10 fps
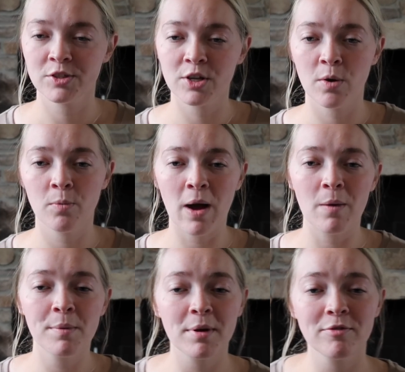So
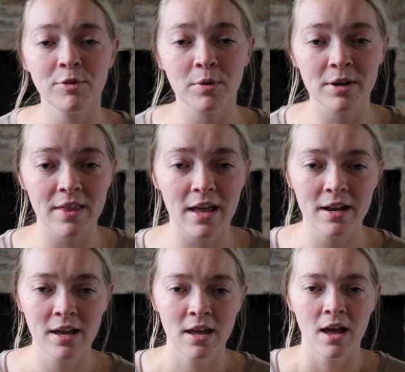while we were in Florida
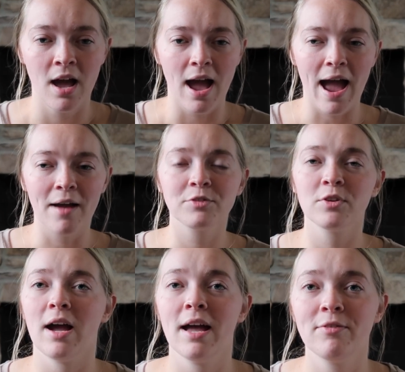then,
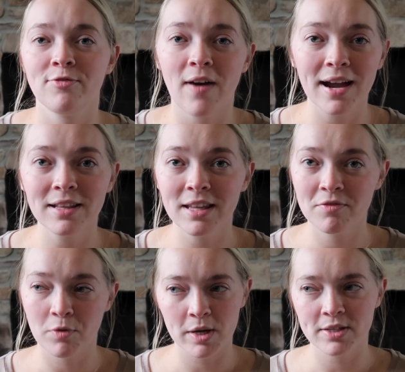after I finally
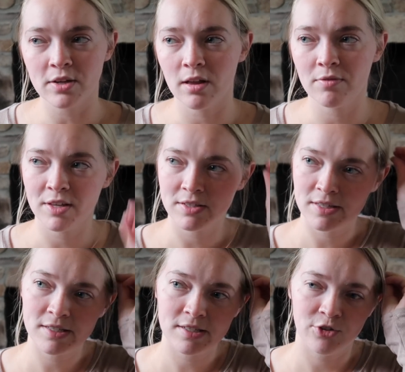voiced all of these
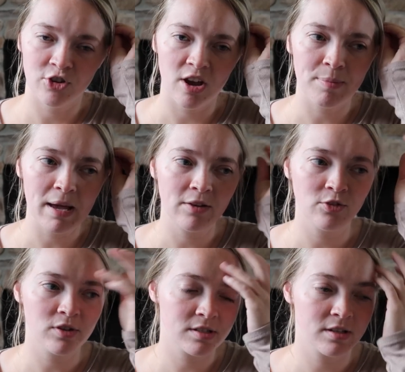things to Chip and
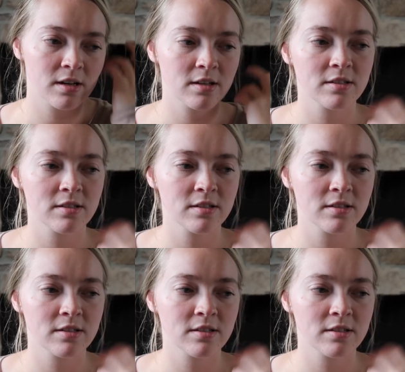just